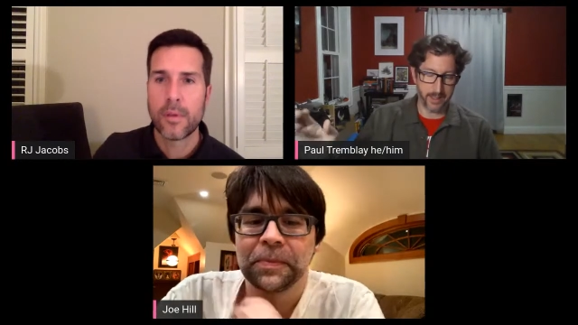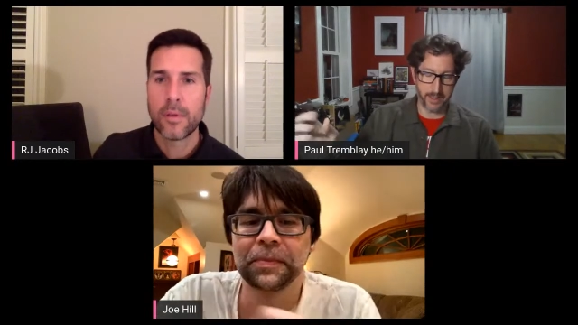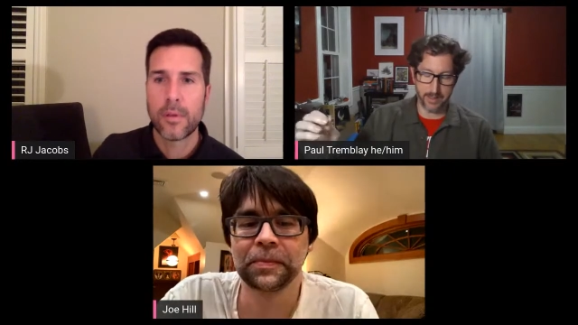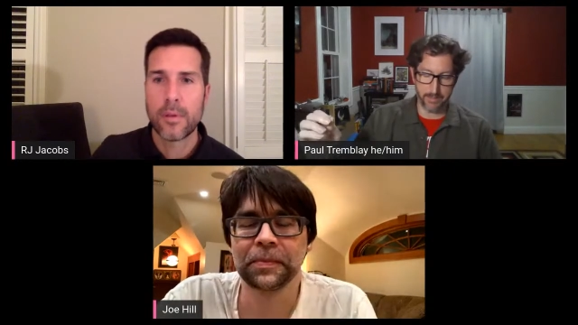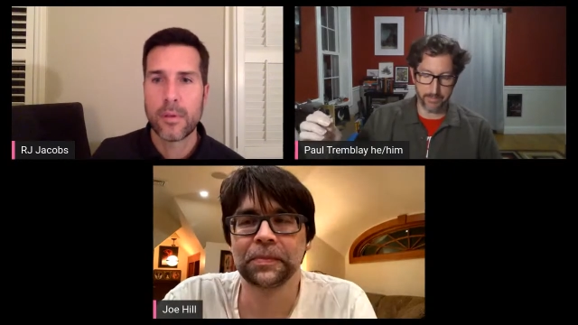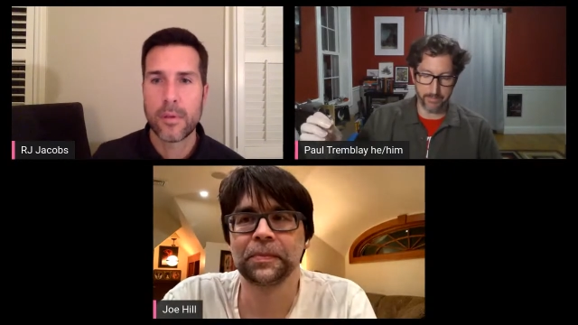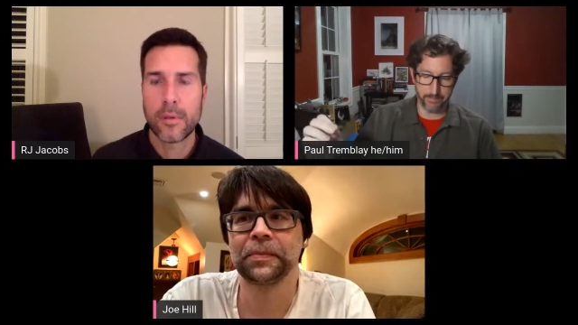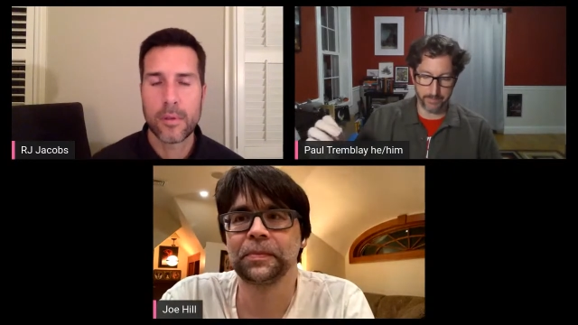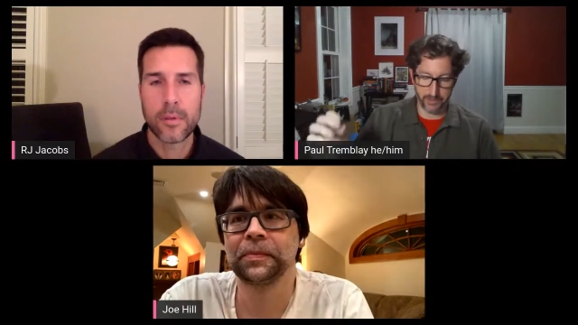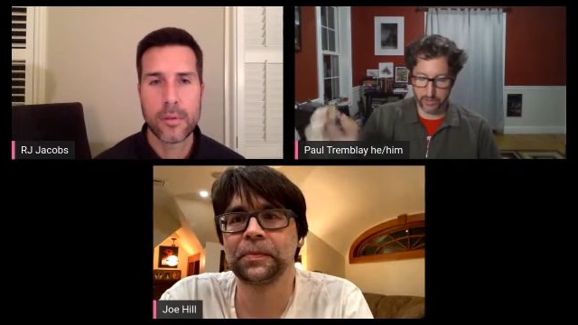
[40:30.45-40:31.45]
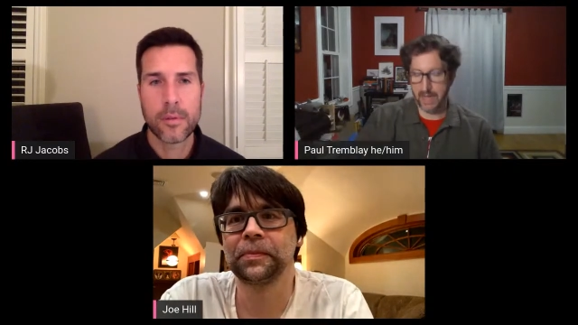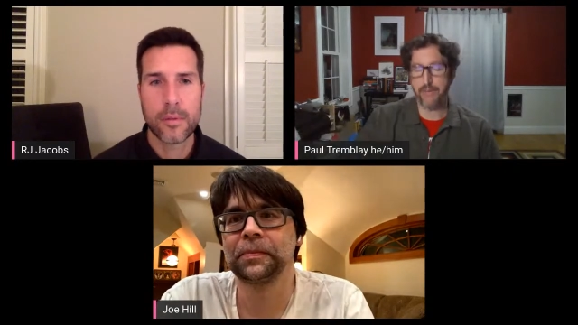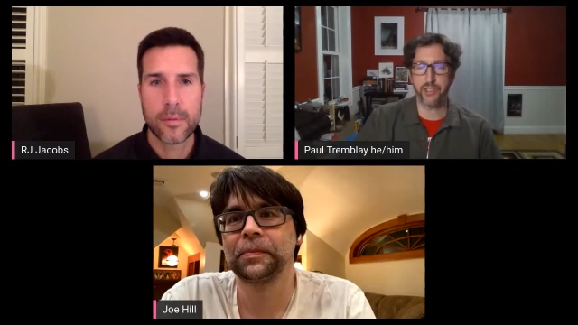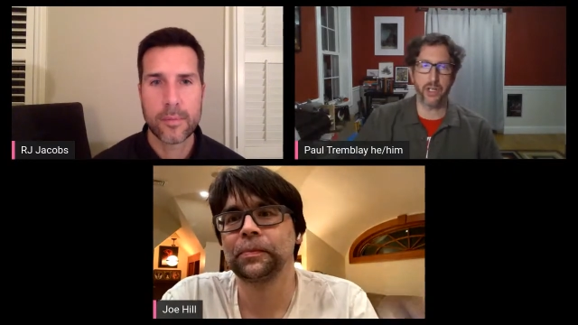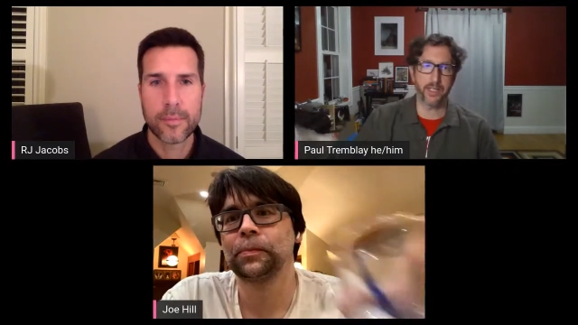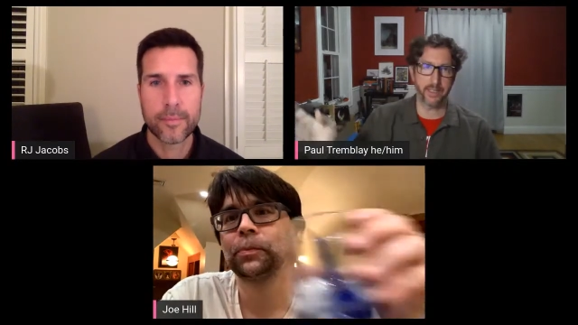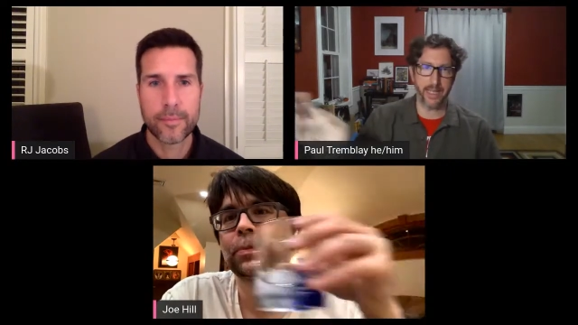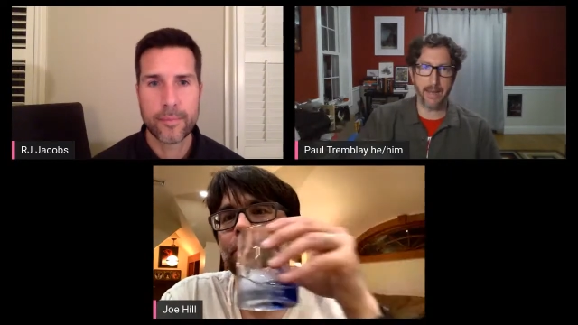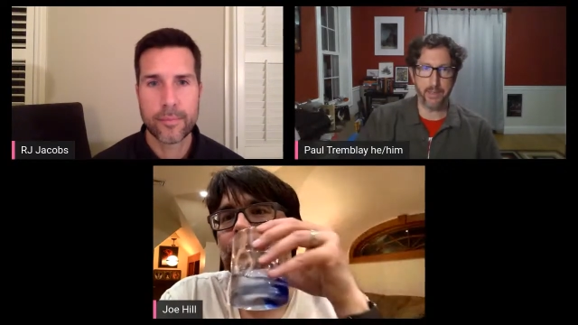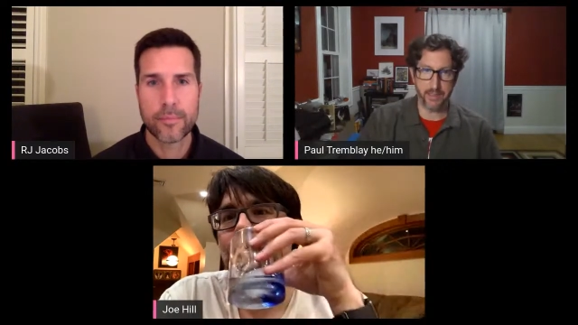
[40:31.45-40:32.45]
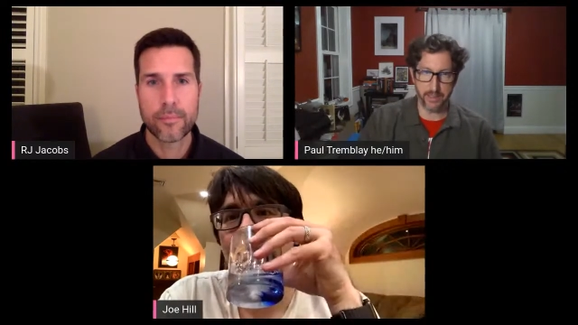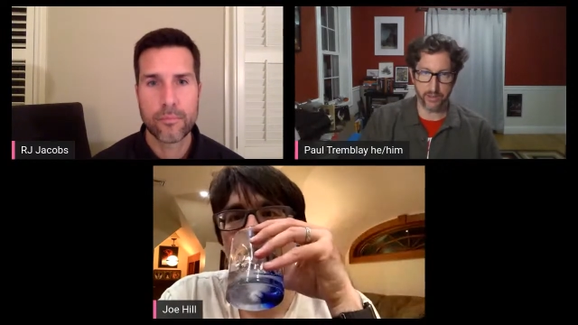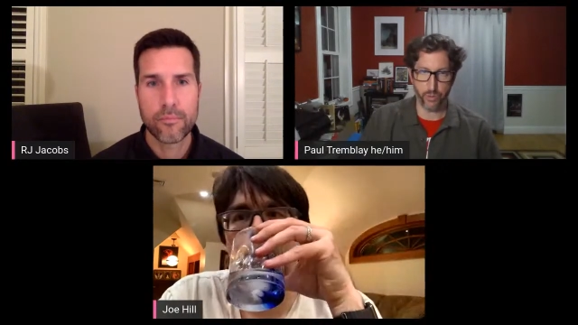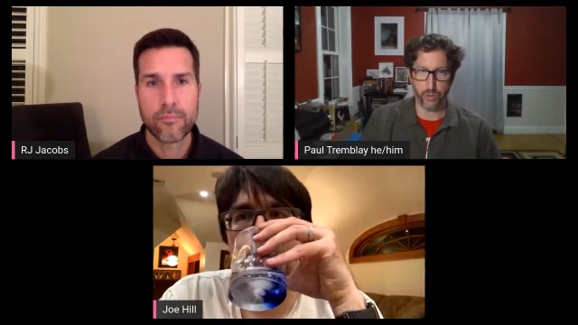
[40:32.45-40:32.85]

Speaker 1: um, Survivor Song and The Cabin at the